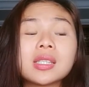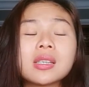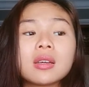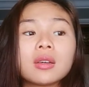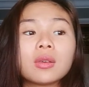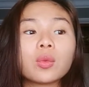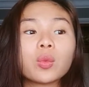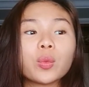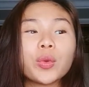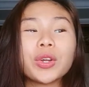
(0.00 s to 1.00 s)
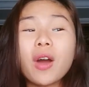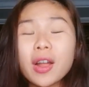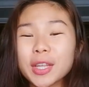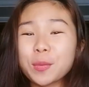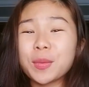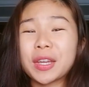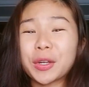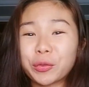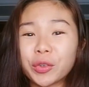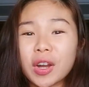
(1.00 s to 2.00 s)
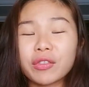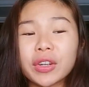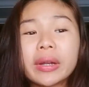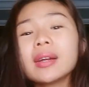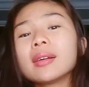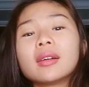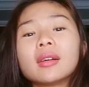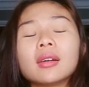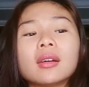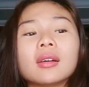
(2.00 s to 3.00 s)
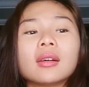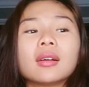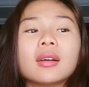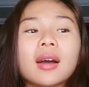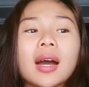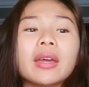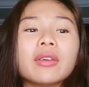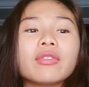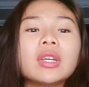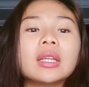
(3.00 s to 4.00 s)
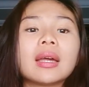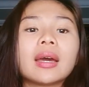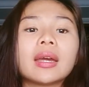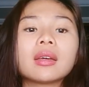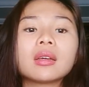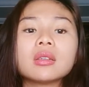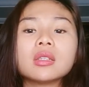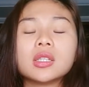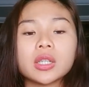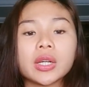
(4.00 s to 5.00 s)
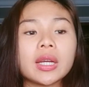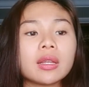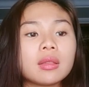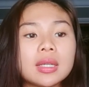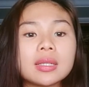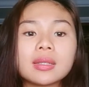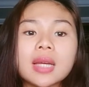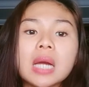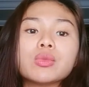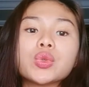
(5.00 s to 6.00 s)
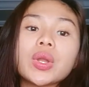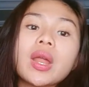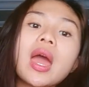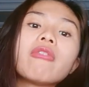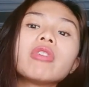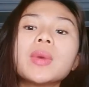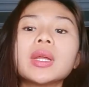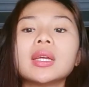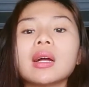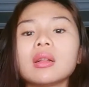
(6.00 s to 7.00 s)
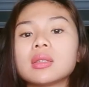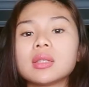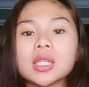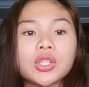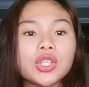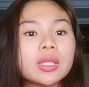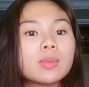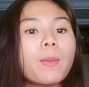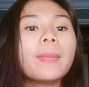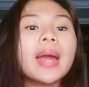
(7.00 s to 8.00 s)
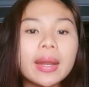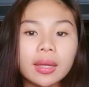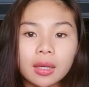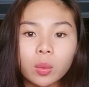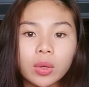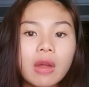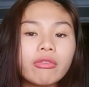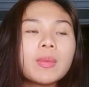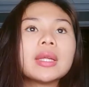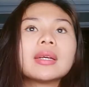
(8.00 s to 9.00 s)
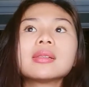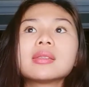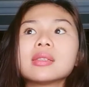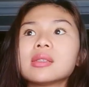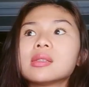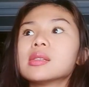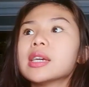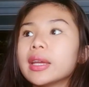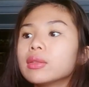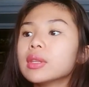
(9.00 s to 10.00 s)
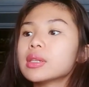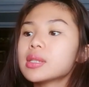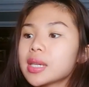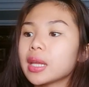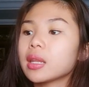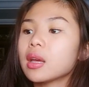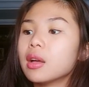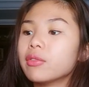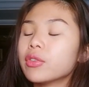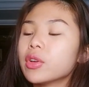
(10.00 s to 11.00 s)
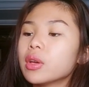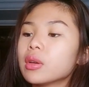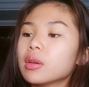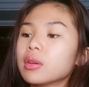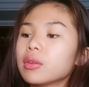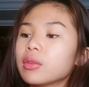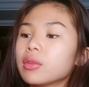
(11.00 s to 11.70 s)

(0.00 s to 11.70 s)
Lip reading: And so because we're not gonna be here forever, I feel like during these times when everybody else is just panicking, when everybody else is in this